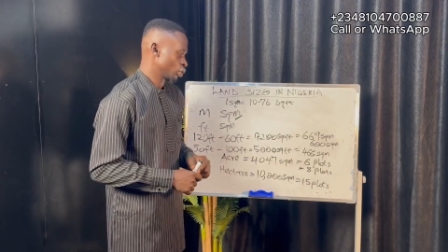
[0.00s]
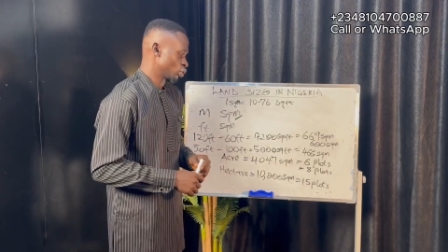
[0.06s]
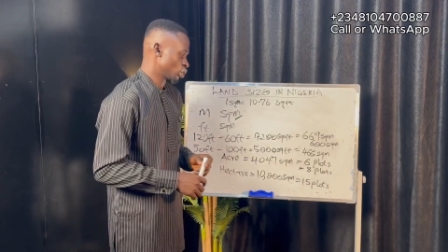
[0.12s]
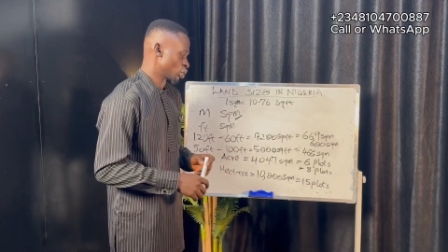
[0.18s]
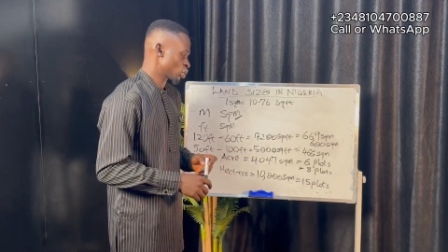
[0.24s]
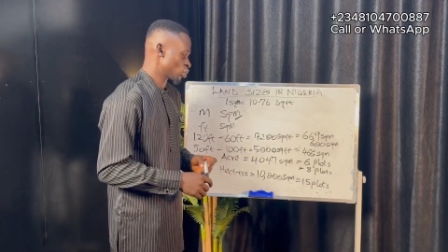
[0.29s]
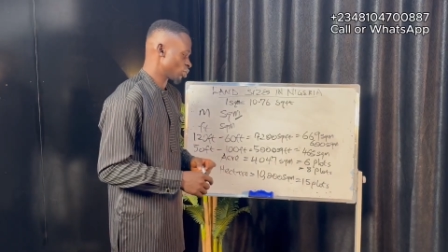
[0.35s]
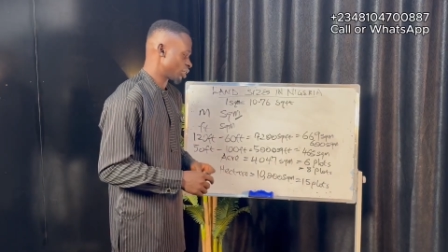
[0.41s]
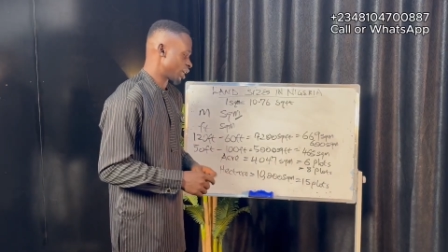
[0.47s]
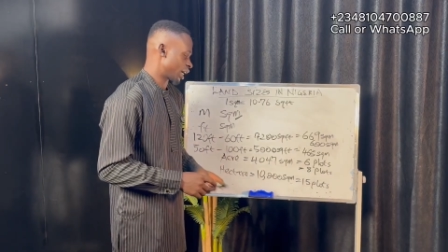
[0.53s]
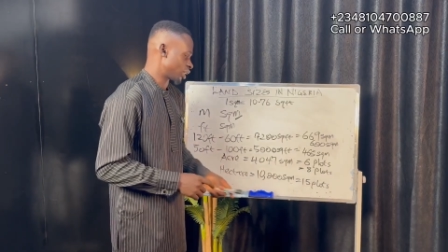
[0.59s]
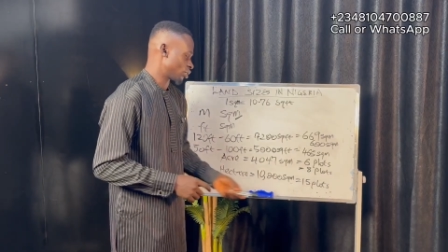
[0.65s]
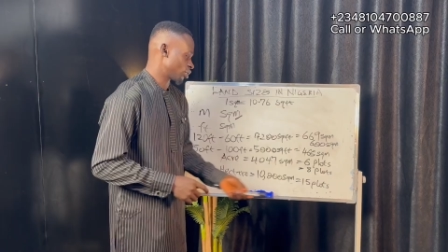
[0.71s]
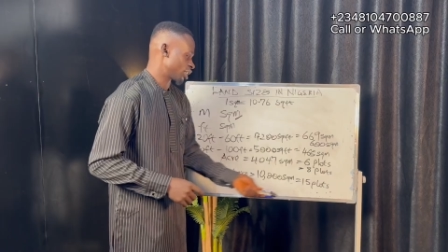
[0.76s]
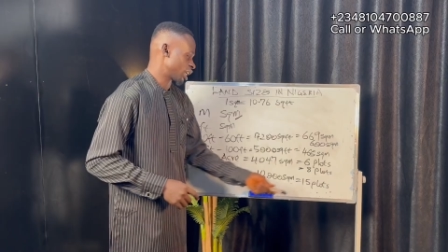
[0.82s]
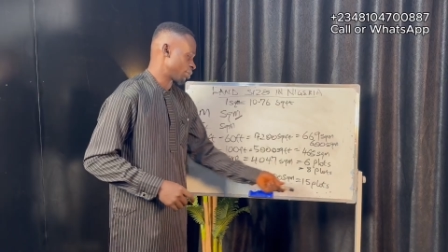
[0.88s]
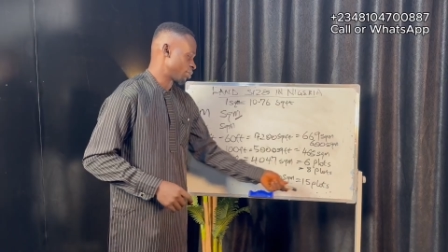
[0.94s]
just know they
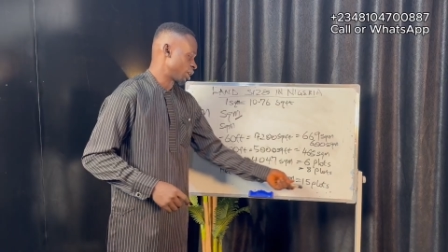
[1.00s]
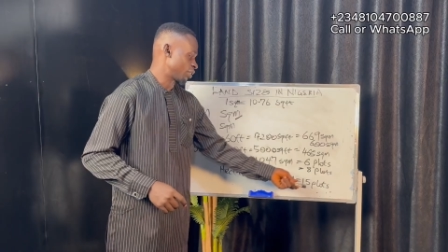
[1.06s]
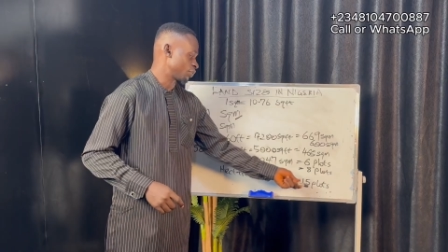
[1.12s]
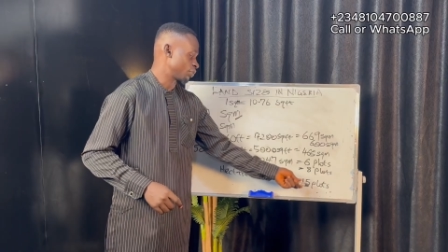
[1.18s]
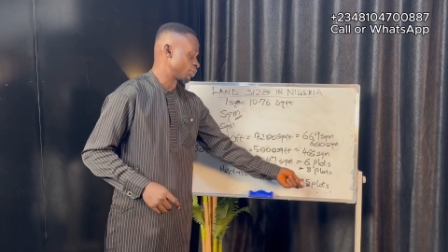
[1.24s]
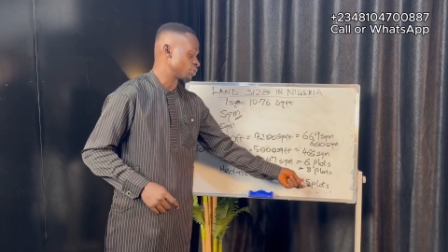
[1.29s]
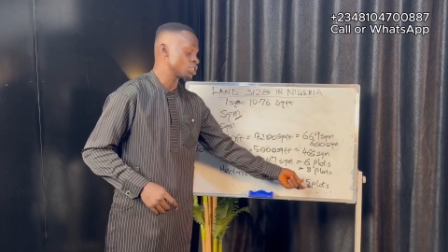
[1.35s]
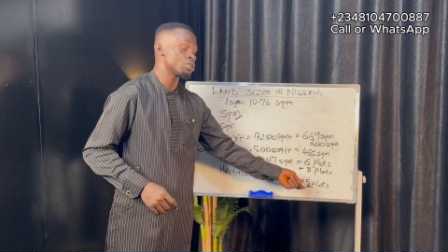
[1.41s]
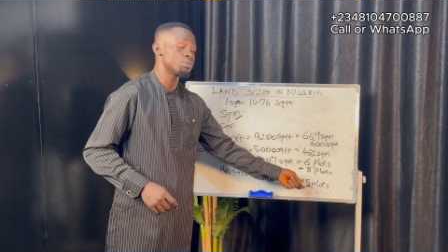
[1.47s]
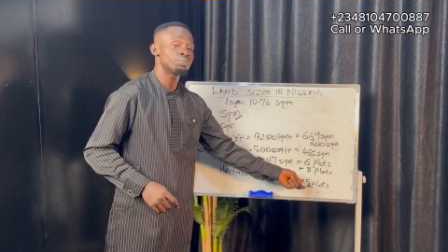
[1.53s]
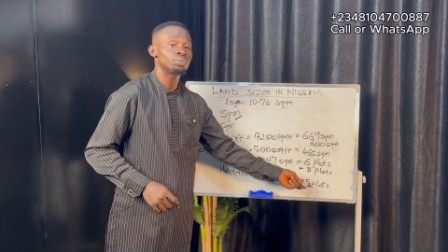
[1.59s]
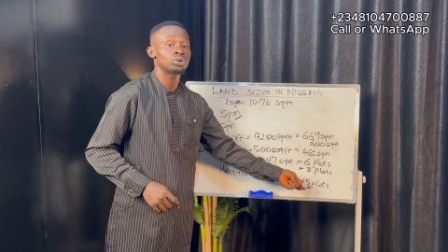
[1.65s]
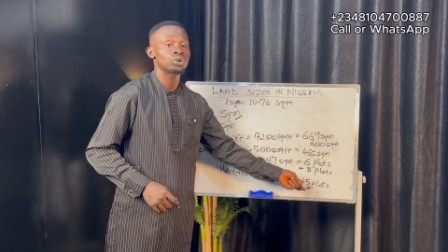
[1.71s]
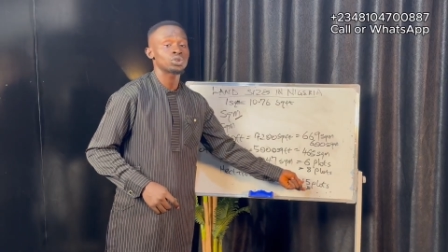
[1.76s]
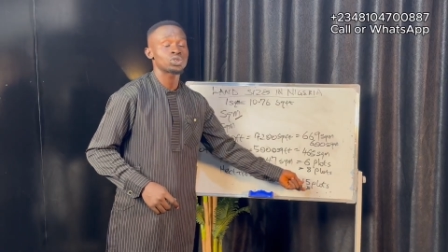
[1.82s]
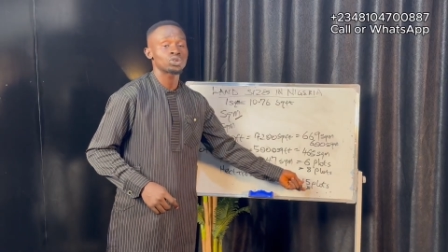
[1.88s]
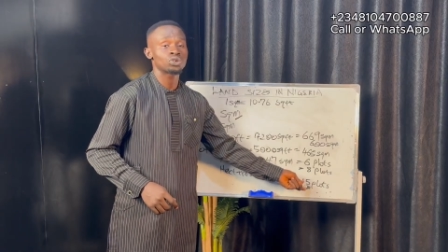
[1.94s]
are talking about 15
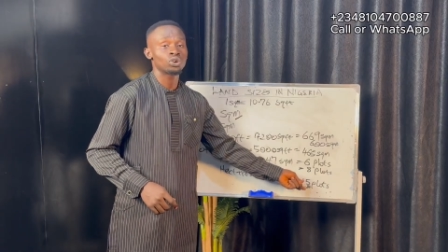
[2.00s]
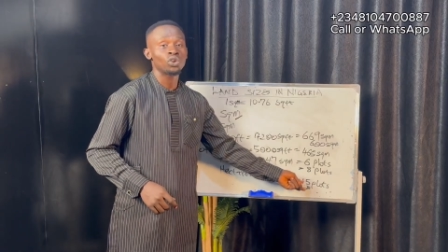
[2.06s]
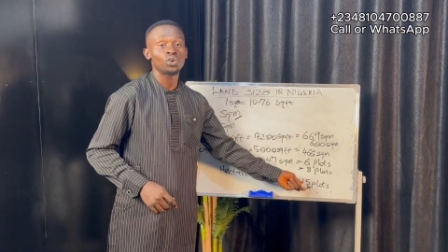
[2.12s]
plots